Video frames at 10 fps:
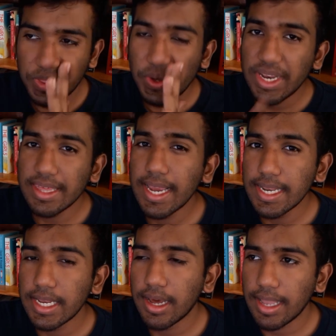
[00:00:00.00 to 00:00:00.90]
The only thing I
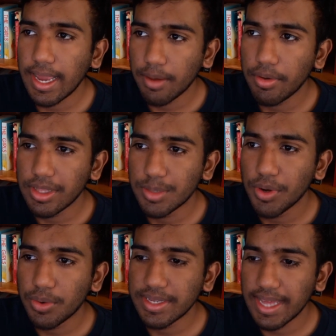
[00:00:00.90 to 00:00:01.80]
did not like about this
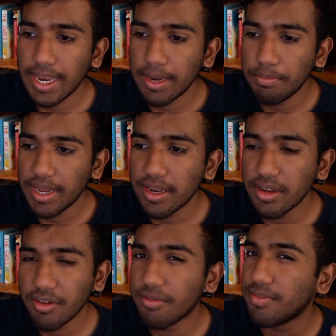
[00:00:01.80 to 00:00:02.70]
book was that it it
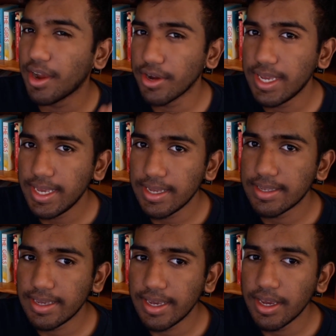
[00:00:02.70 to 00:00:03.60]
look very
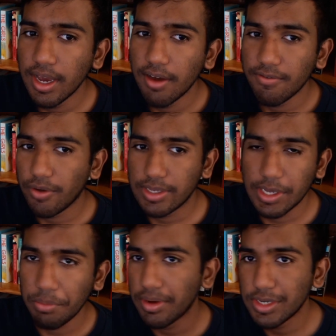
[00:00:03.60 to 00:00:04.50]
easy for
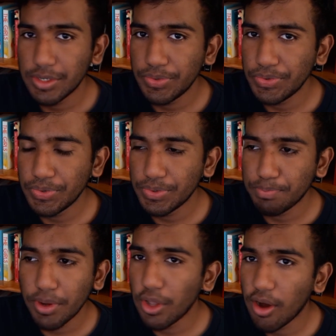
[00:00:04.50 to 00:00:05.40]
someone to
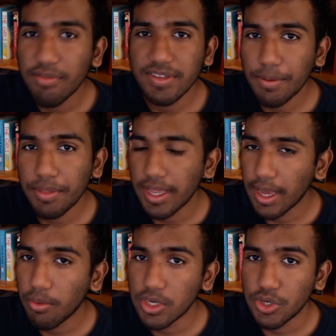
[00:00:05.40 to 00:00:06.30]
pull off something
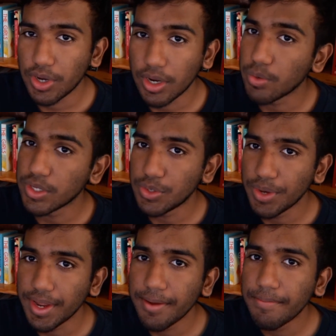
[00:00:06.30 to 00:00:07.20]
like what Jordan was
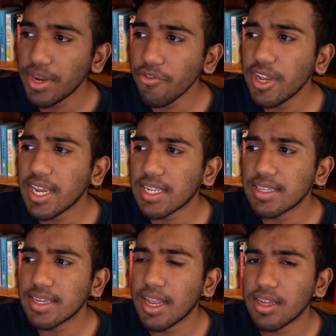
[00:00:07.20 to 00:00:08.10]
doing. We didn't really get
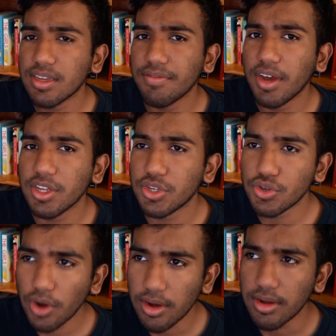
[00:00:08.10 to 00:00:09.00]
to see a lot of her
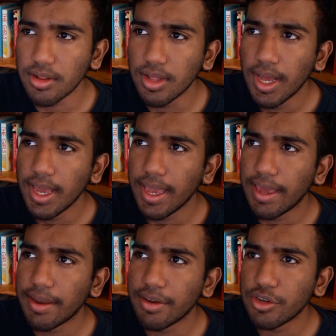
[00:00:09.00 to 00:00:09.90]
struggle
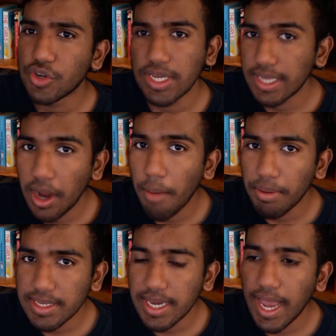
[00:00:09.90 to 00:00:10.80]
in dressing up
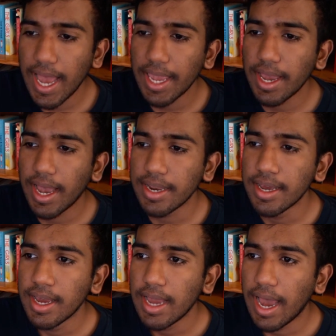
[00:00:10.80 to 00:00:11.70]
as a guy
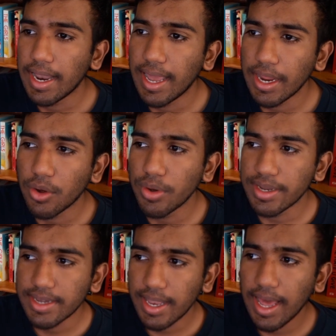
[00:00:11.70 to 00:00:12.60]
and like
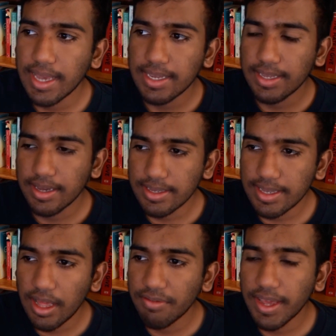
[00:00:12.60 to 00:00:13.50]
going to class as
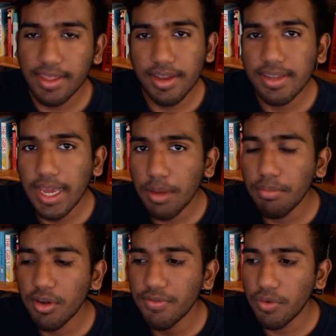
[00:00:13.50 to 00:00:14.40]
herself. Like, the entire
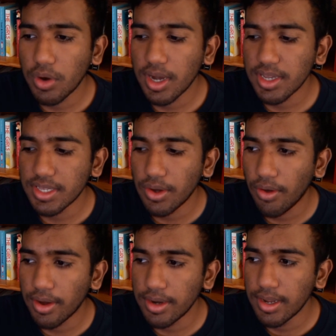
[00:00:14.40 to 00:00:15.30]
book focused
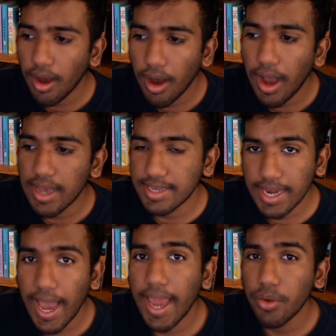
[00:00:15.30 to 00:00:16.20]
on her as a
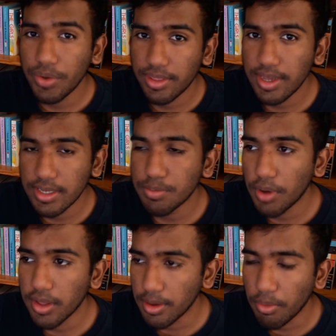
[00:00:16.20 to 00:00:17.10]
guy with these
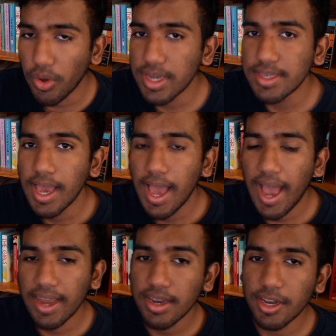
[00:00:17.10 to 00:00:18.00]
other boys,
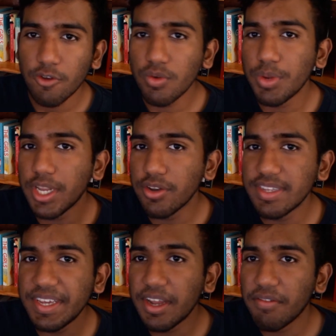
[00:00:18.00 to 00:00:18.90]
and we didn't
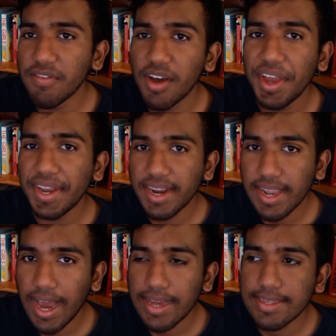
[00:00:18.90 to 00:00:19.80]
see enough of her in
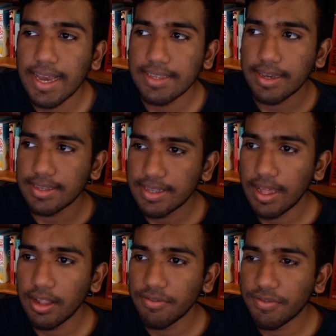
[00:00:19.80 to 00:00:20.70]
class as
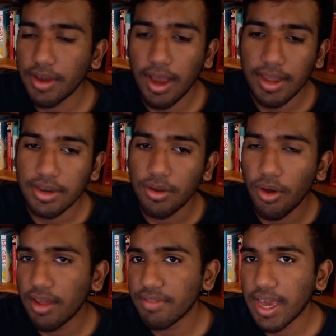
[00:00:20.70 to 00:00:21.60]
herself and
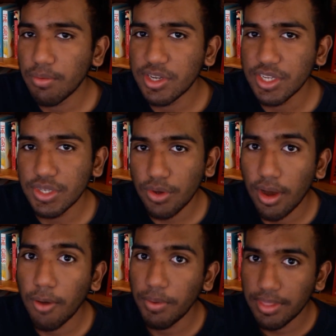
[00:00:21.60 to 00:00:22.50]
all of that. We just saw
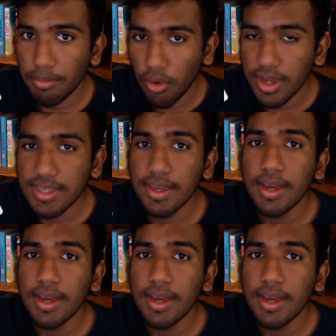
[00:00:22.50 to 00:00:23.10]
her with the boys.